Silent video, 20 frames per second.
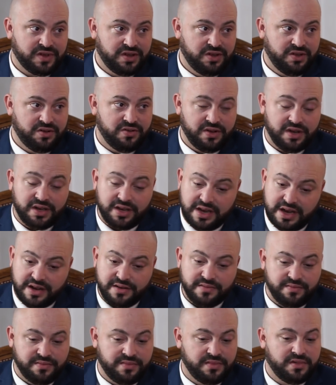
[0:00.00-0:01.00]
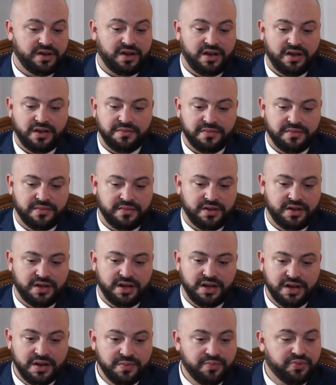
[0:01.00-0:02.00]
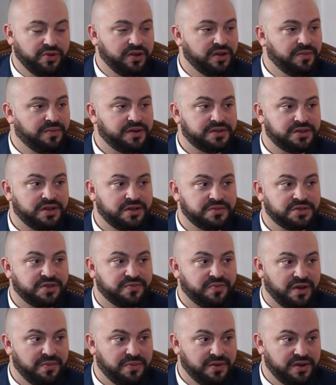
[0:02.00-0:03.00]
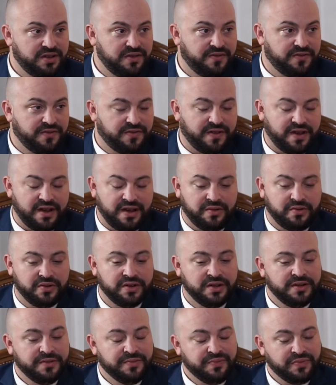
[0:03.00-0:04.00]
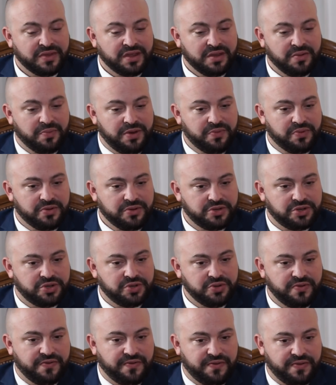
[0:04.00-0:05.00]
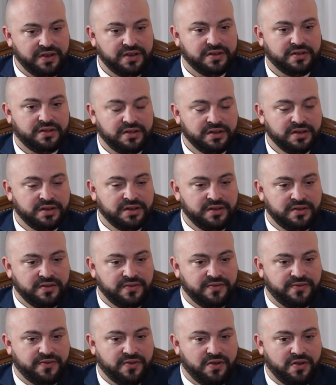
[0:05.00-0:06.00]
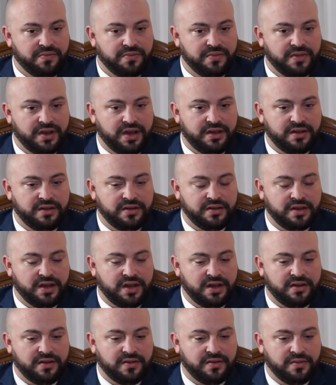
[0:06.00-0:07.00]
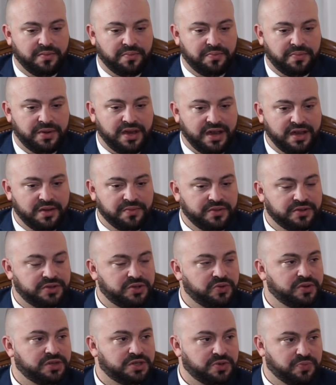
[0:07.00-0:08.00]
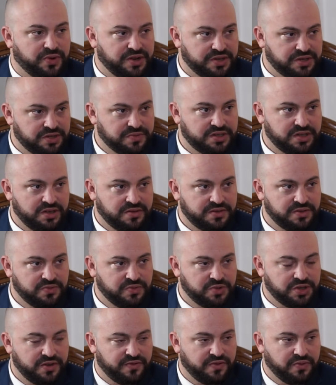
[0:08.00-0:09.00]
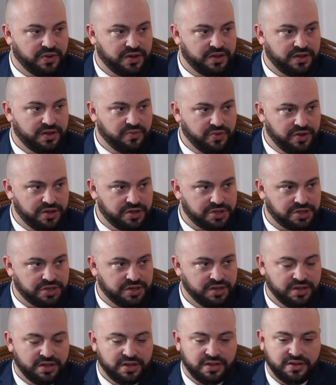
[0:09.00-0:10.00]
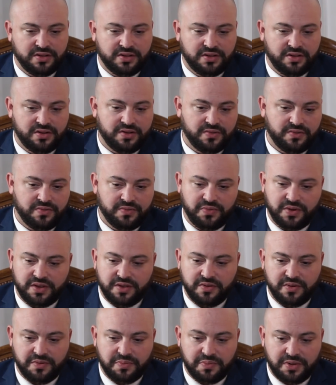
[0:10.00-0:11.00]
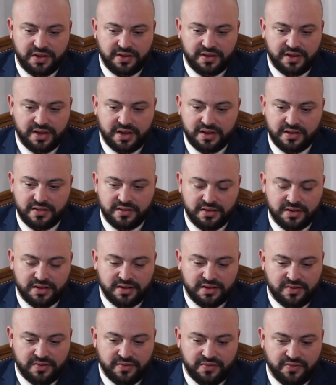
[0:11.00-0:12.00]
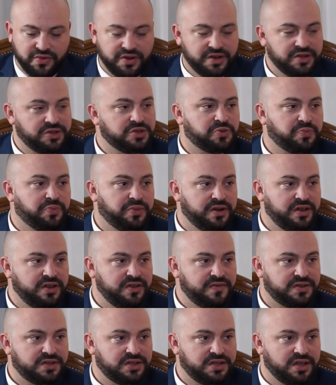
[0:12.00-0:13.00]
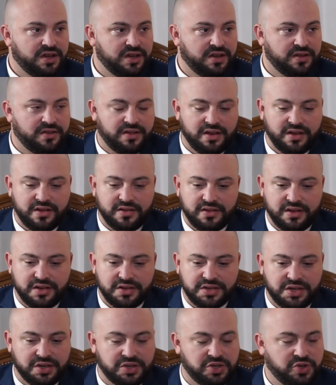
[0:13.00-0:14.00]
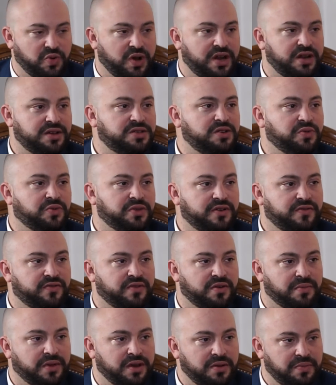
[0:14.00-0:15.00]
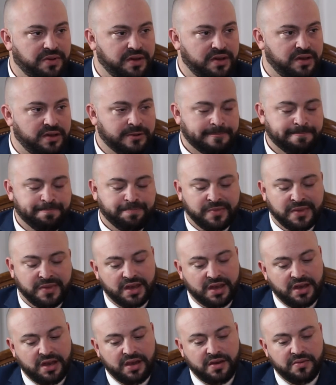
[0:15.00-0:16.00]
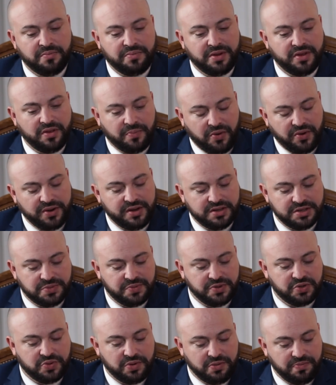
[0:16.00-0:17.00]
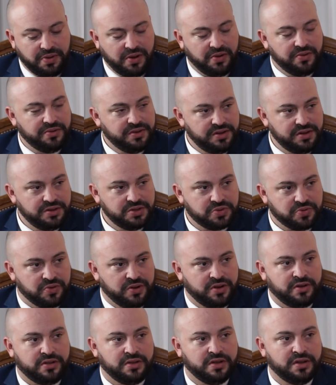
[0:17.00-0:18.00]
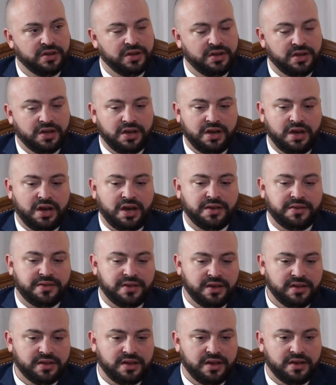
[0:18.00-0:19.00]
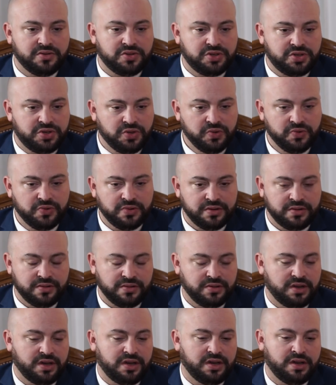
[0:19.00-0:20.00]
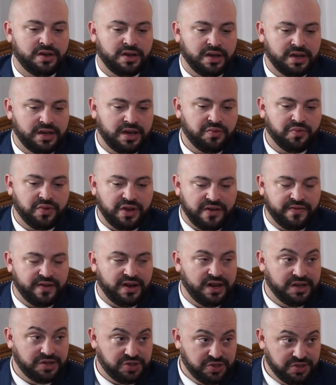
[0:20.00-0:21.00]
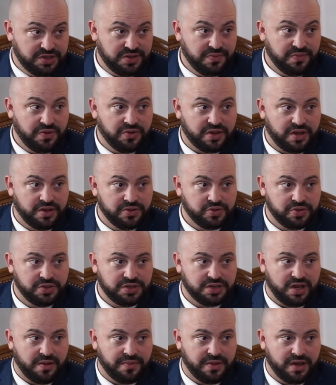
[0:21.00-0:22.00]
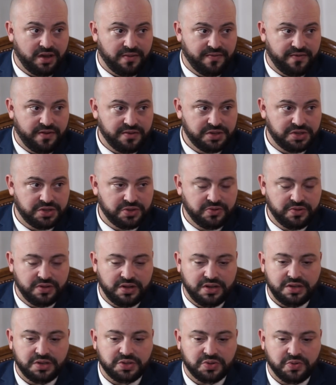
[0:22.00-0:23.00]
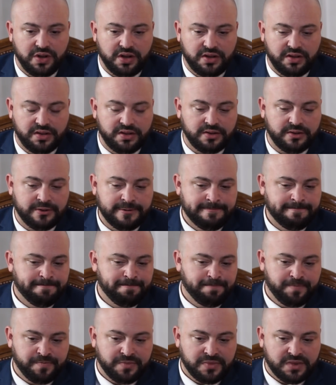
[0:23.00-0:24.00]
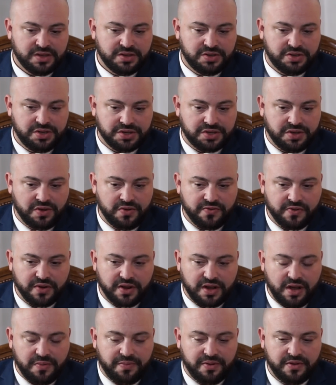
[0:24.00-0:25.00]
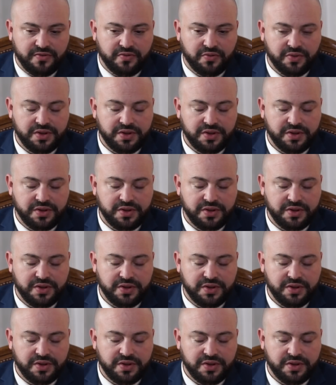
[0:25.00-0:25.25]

Again, I'm liberal in terms of my belief of how people should feel from and be able to express themselves in whichever way they wish, whether it be their religious beliefs, their sexuality, or whatever it may be. But the point is, between Poland and Israel, I think that soon, again, we have elections in both countries coming up very soon, in Israel in just over a couple of